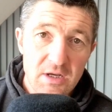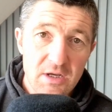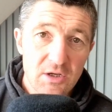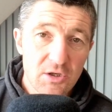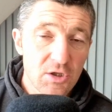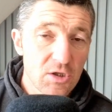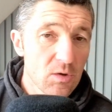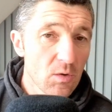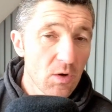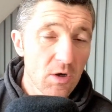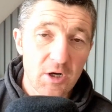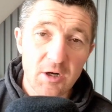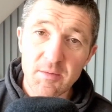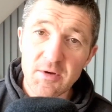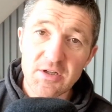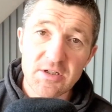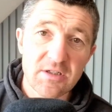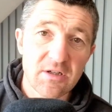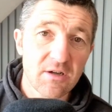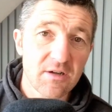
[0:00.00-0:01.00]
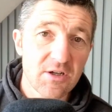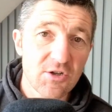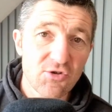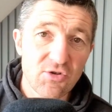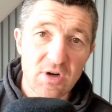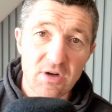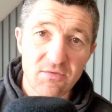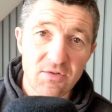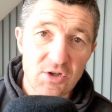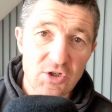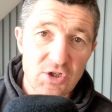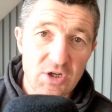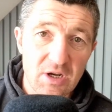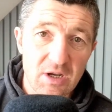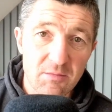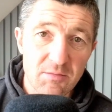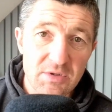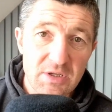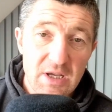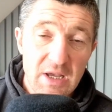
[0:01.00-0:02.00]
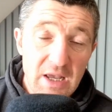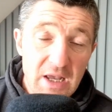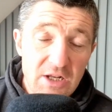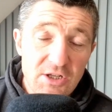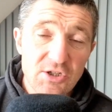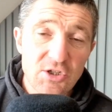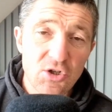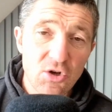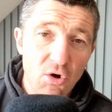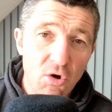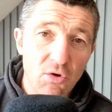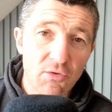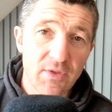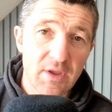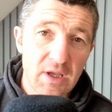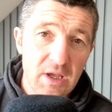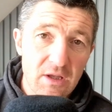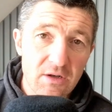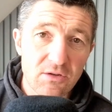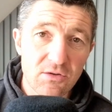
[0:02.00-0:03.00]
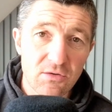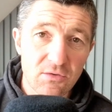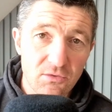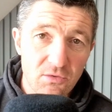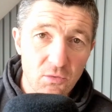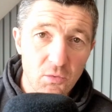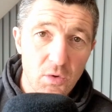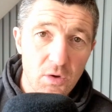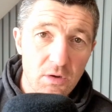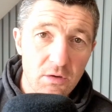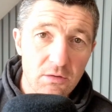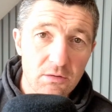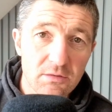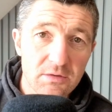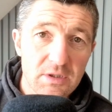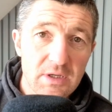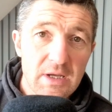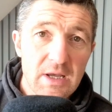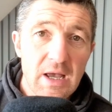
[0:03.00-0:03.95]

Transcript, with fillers: You are going to be stuck in traffic jams. It's not the end of the world.